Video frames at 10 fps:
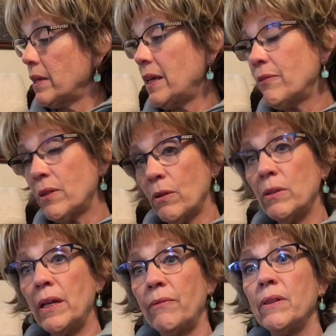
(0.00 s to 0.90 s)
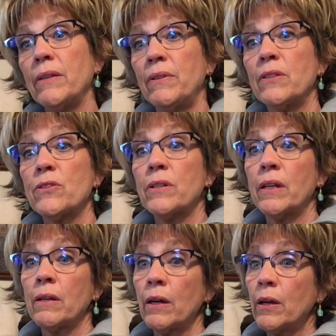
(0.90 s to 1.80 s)
even though David
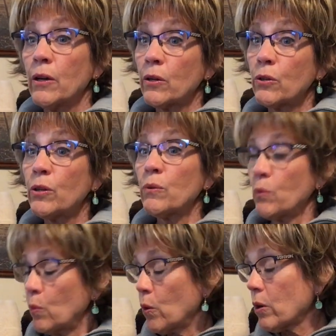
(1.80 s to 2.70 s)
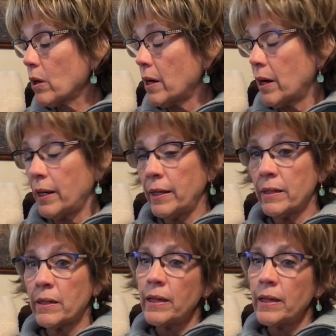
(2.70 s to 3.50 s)
Livingstone couldn't work on it,